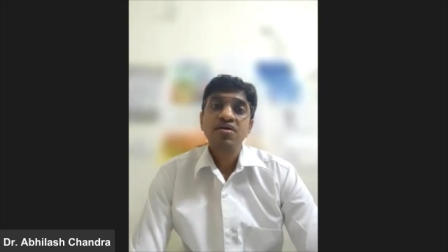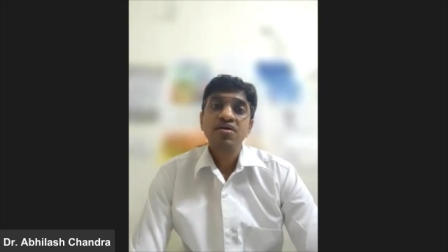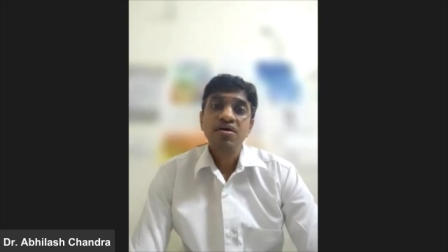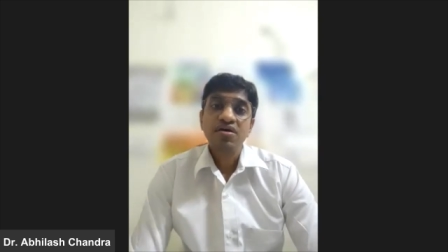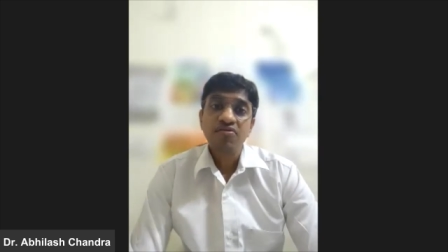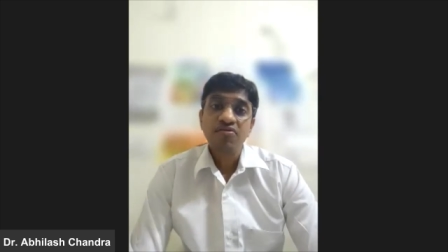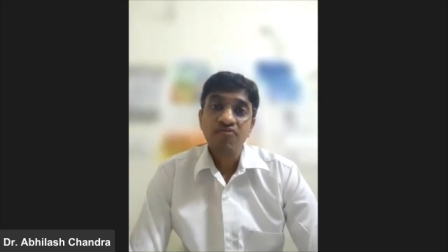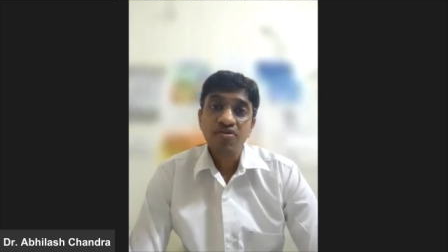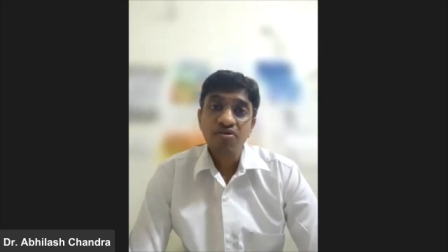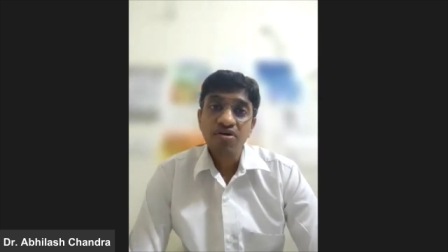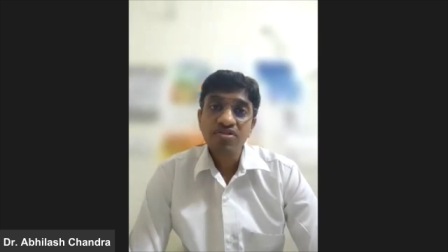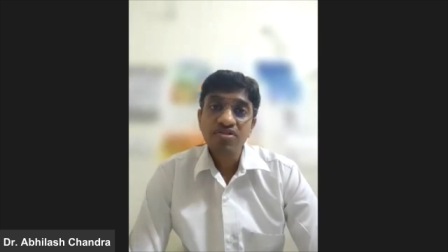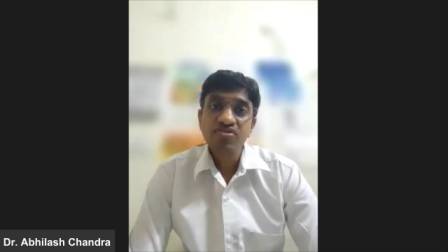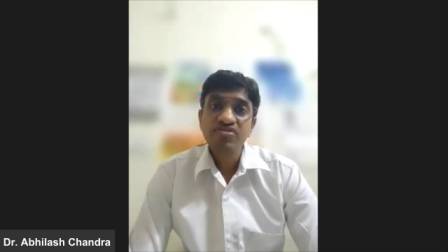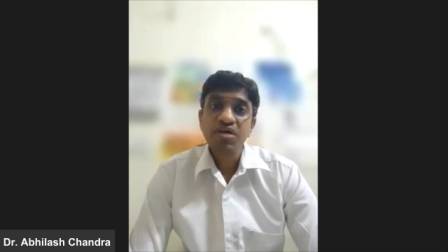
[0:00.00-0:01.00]
we
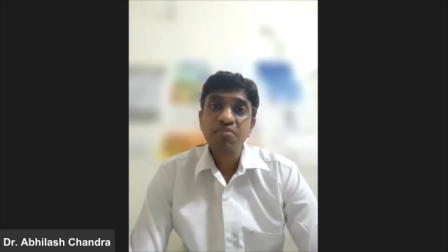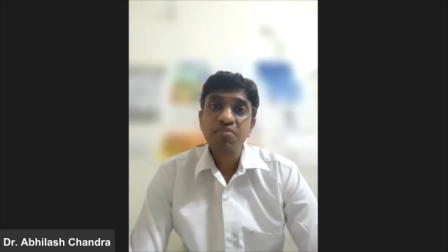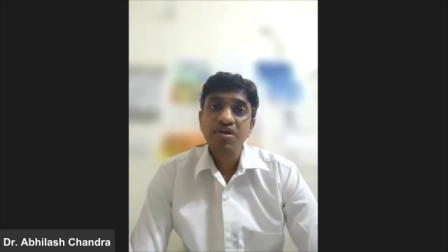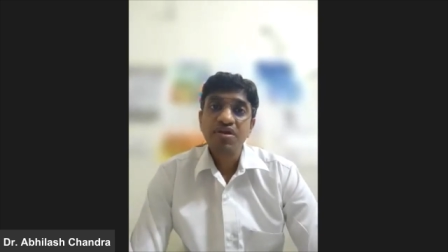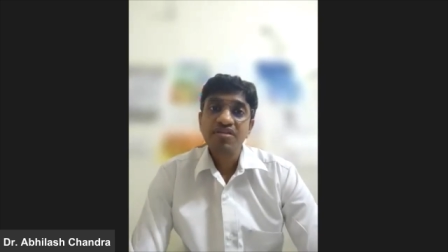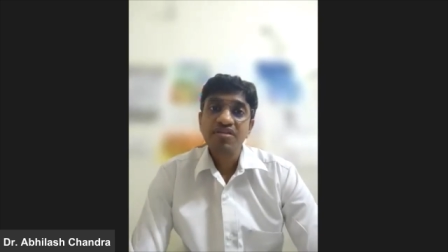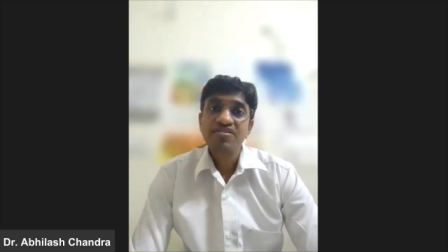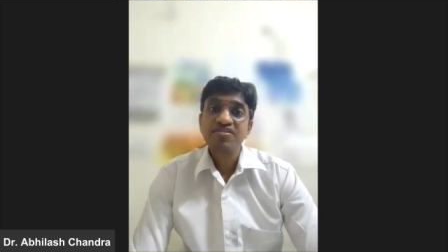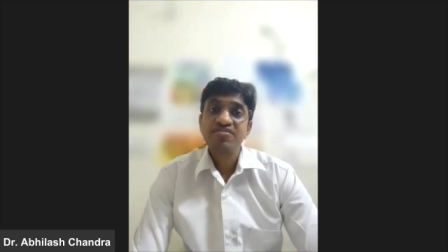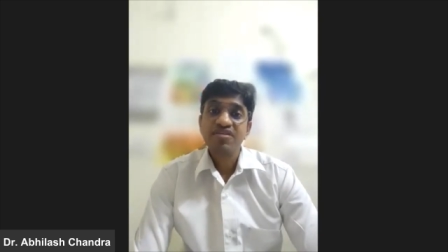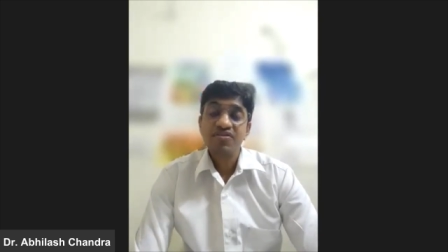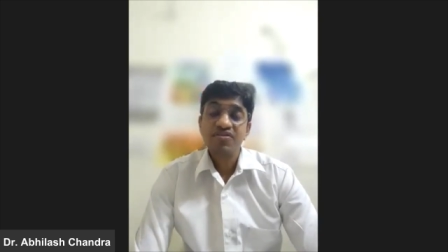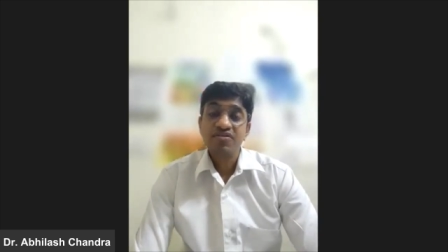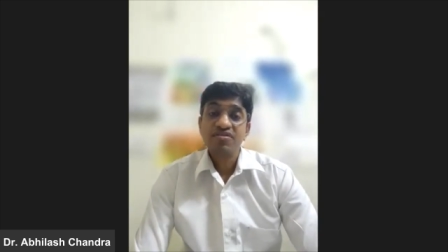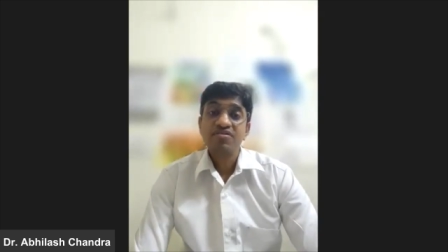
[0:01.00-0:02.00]
also simultaneously
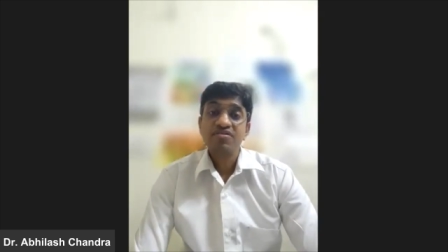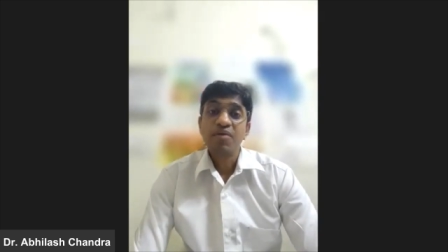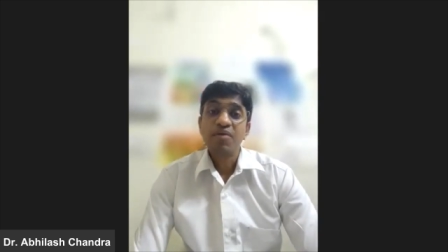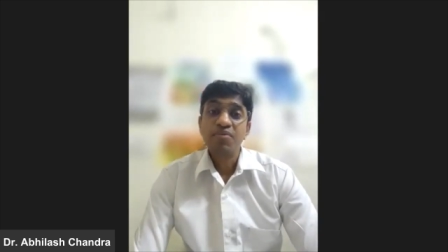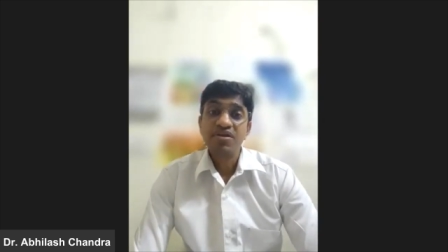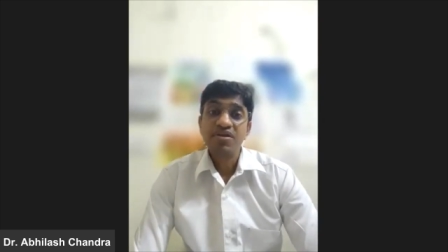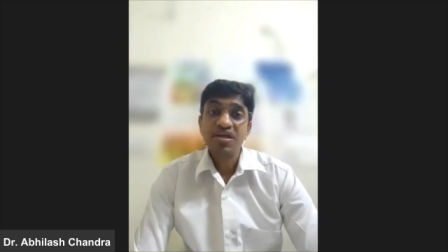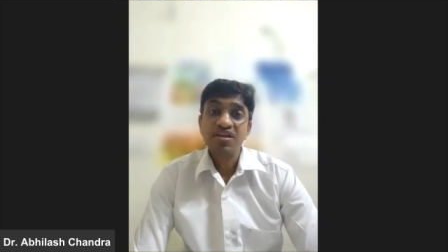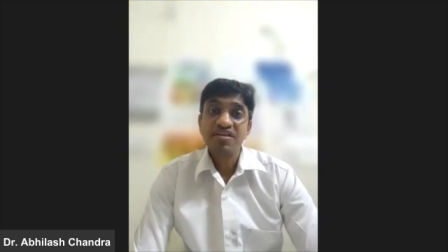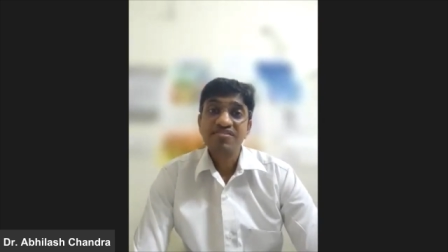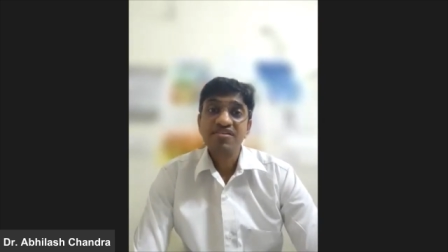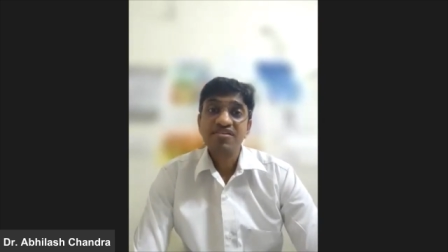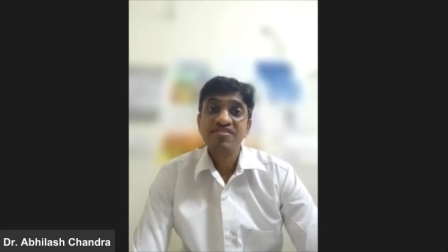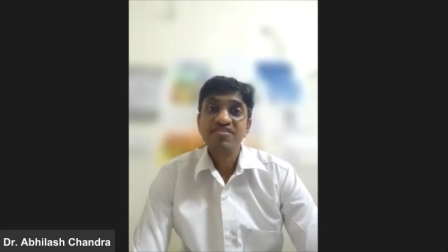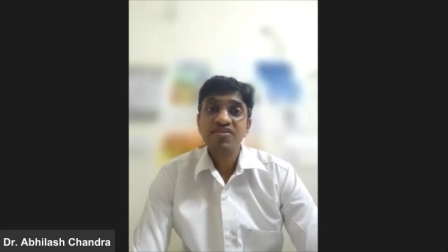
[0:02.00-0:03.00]
see, simultaneously
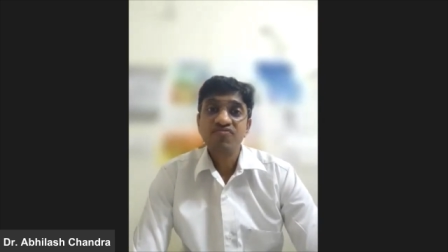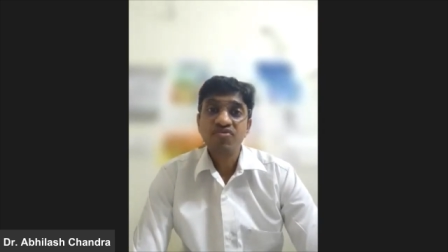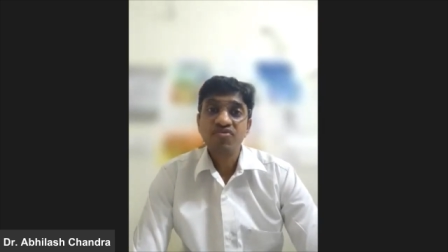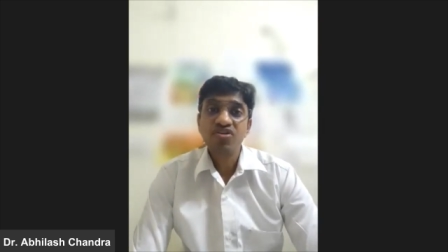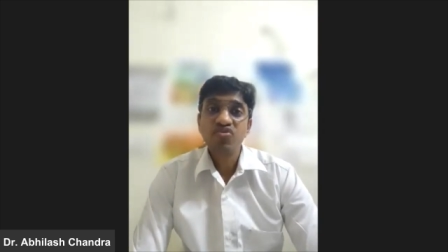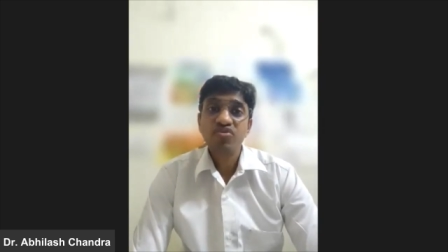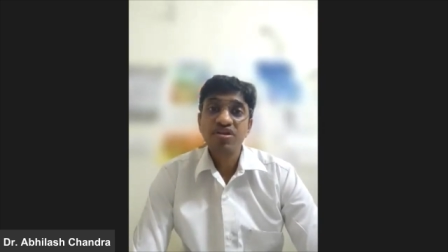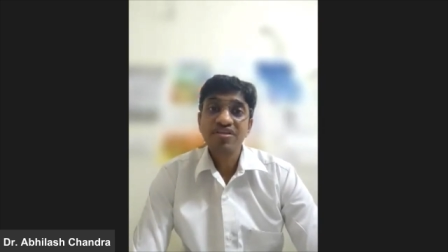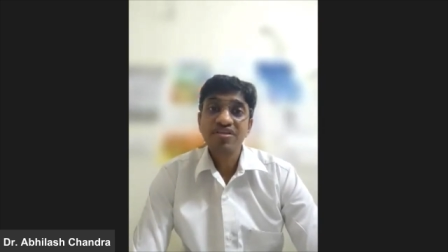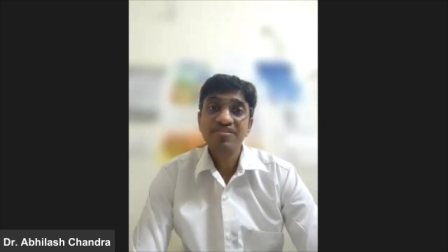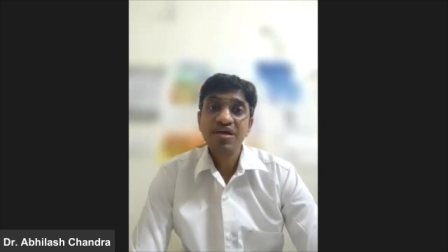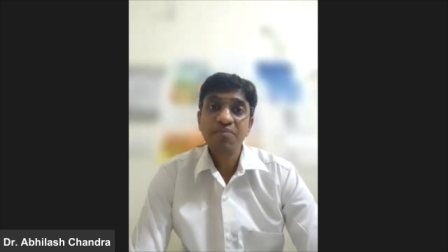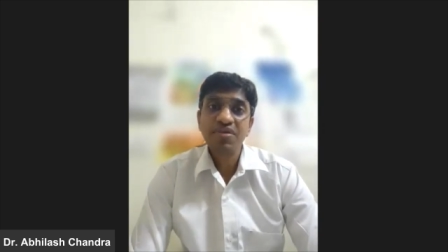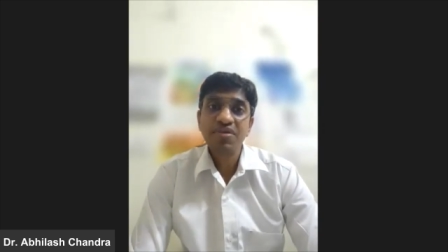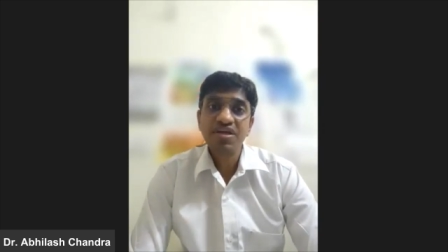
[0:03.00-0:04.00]
see for urine
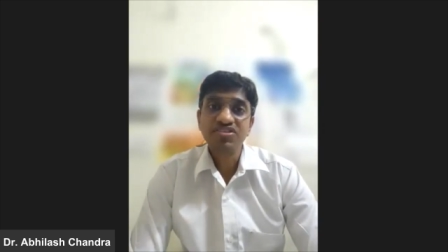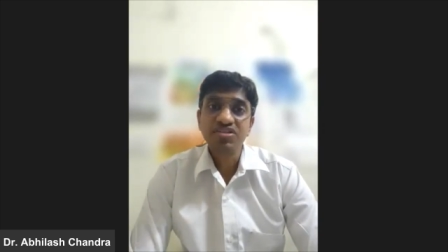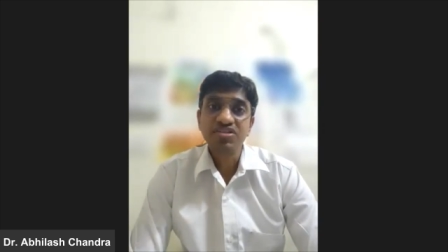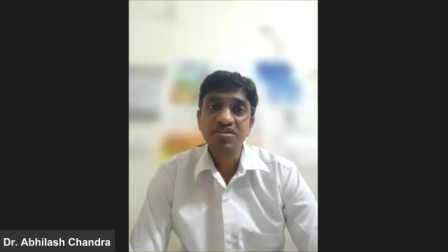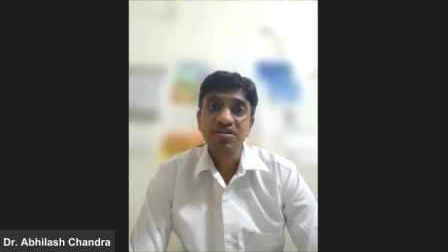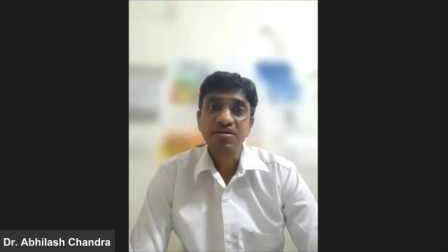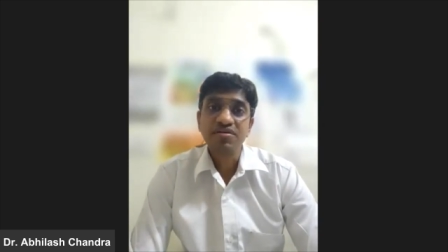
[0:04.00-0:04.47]
examination,